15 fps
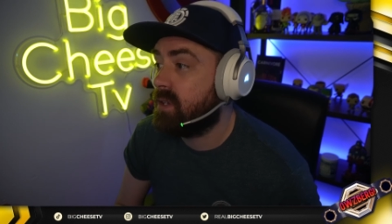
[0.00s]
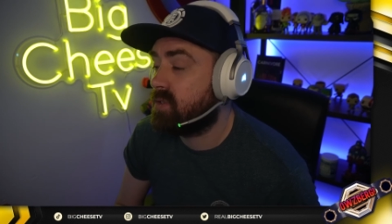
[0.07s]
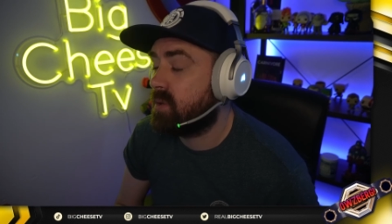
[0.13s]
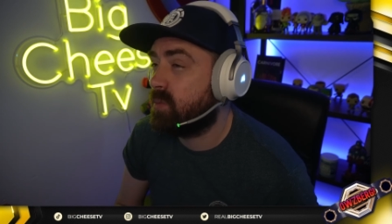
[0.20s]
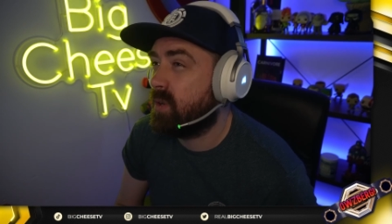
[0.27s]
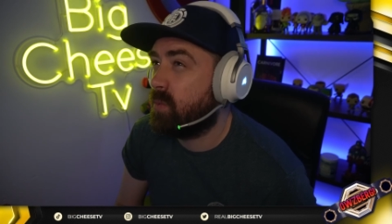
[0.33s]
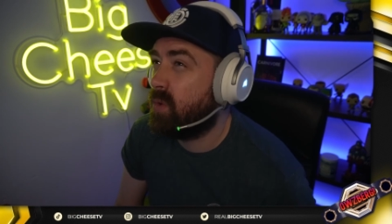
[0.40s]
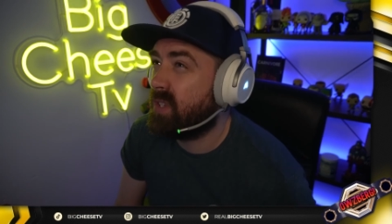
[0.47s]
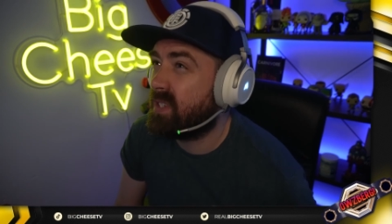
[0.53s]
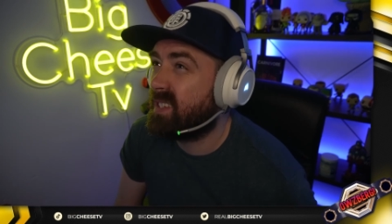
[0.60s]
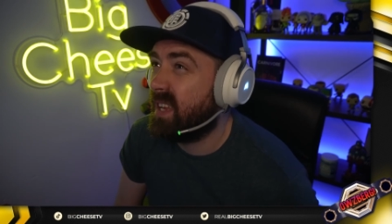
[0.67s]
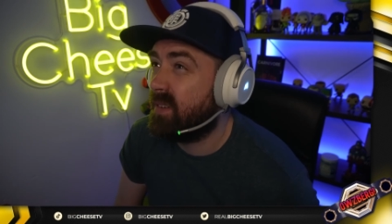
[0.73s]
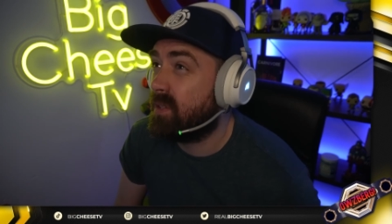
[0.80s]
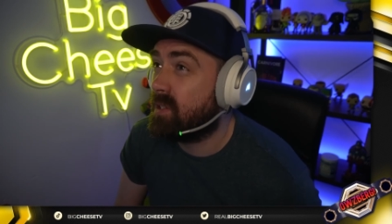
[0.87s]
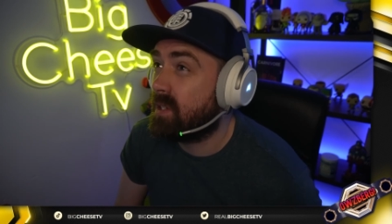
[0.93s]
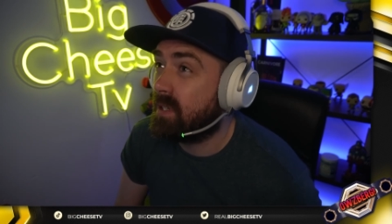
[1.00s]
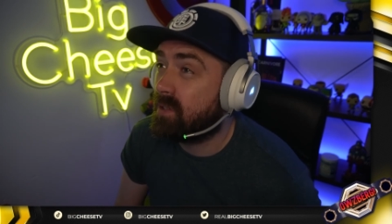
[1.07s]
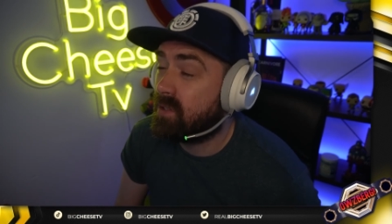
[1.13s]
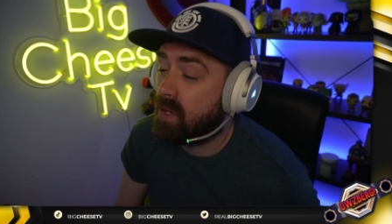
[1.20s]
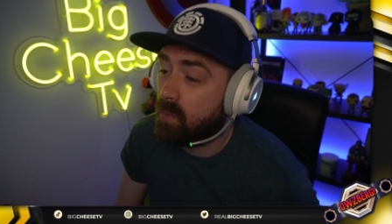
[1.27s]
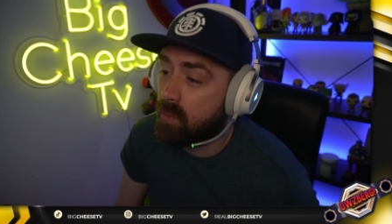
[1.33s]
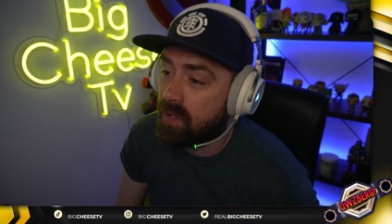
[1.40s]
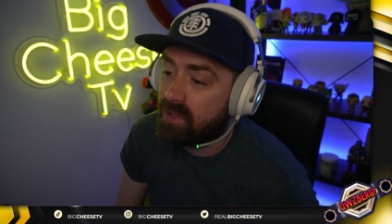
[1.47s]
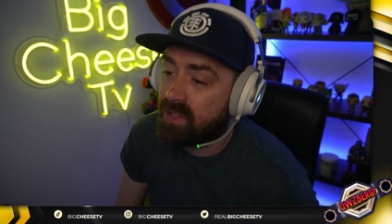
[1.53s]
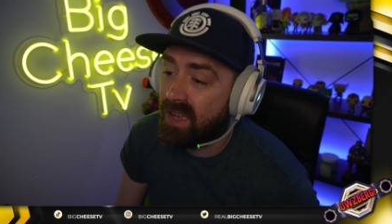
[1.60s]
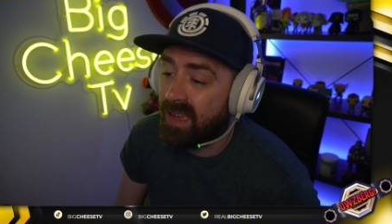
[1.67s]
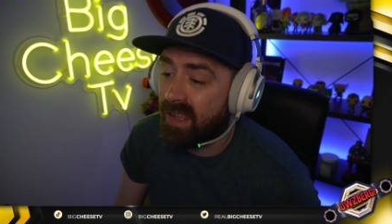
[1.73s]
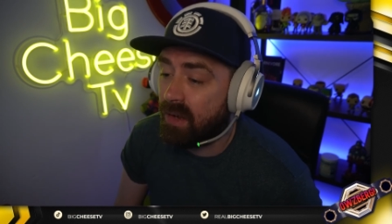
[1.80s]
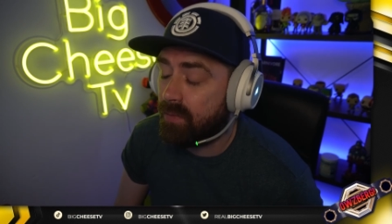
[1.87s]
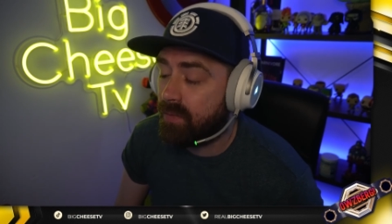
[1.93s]
So I probably was 17 stone when I
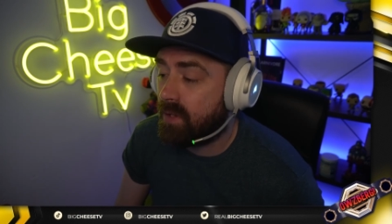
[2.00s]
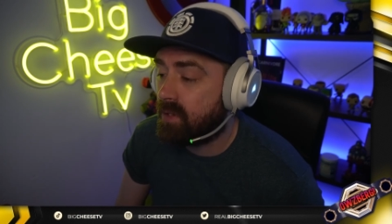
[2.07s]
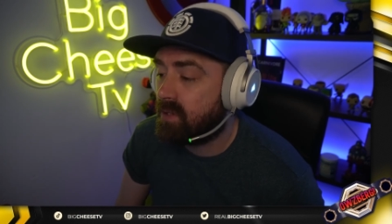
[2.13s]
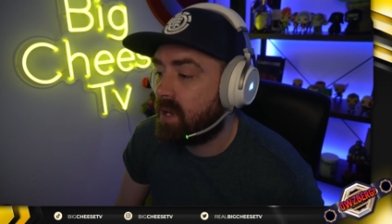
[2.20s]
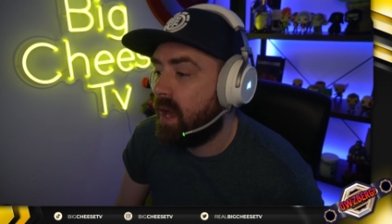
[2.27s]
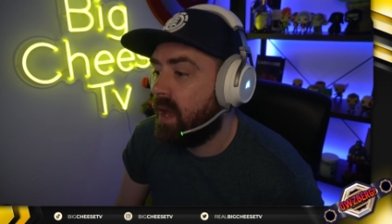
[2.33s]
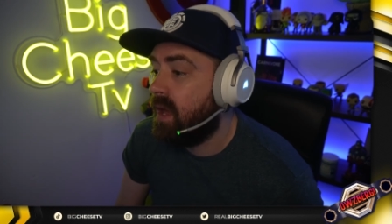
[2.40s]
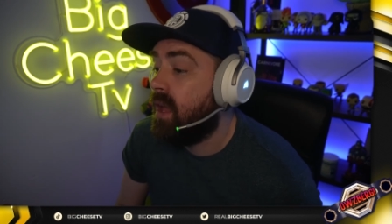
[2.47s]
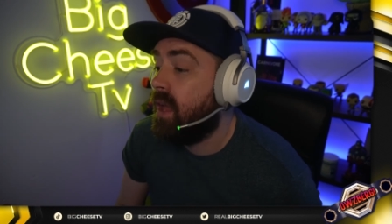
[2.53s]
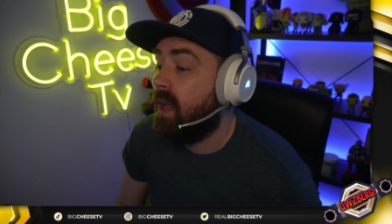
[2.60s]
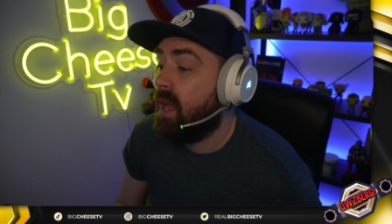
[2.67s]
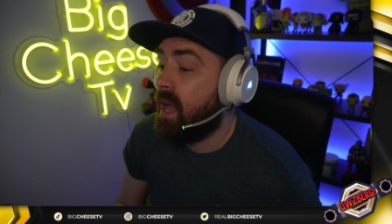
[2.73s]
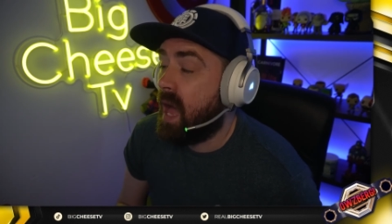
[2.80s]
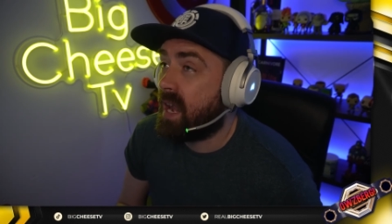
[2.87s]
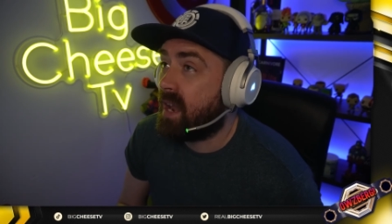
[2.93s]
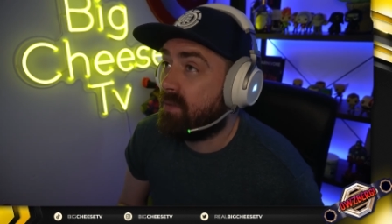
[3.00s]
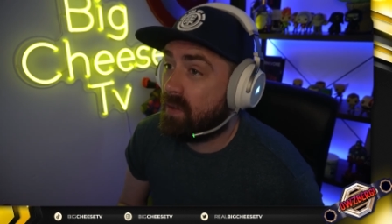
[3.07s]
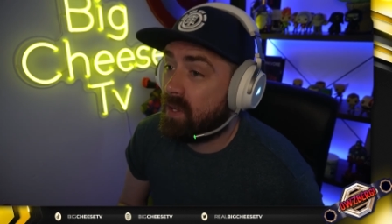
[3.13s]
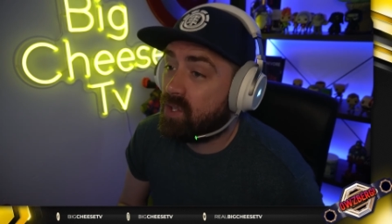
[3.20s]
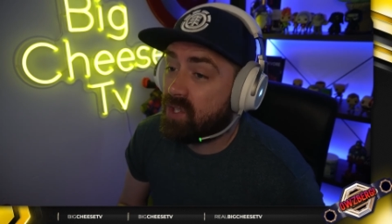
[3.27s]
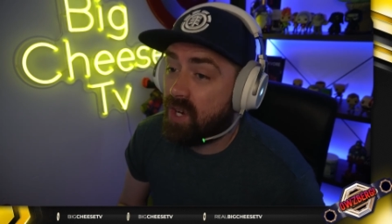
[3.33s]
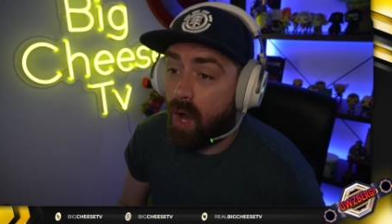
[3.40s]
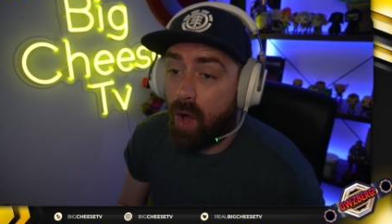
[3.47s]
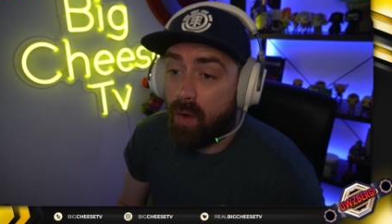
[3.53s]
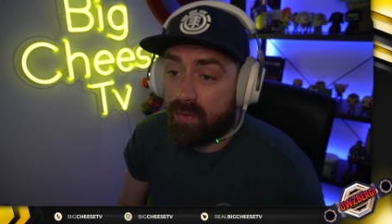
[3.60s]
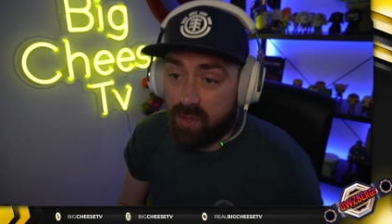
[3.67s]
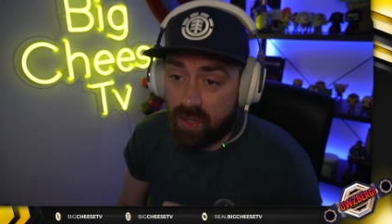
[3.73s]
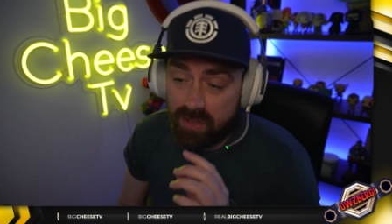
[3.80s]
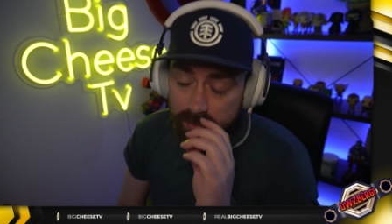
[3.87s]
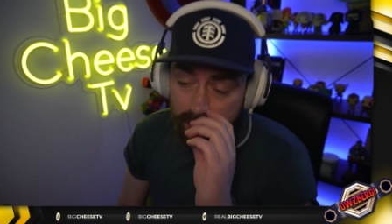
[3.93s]
started off this, and I finished it off
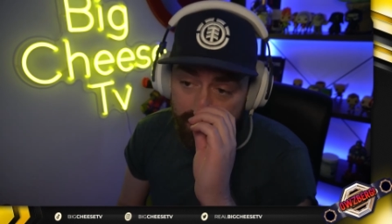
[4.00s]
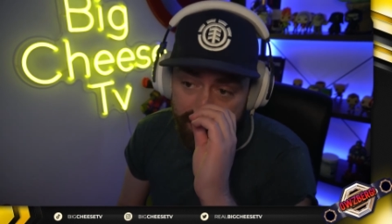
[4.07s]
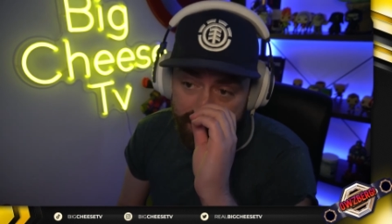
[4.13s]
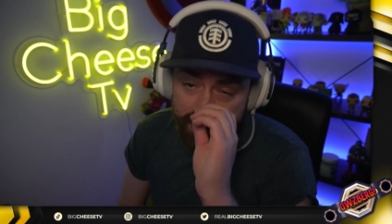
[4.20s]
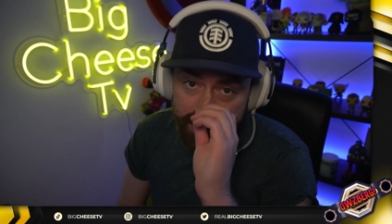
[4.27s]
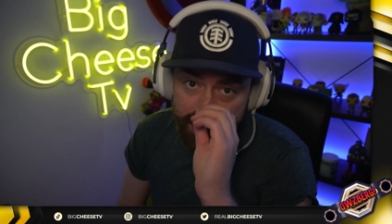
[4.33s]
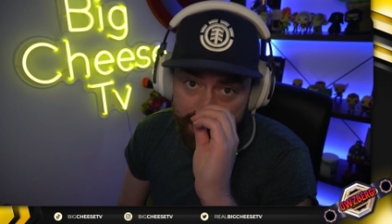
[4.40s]
just above 16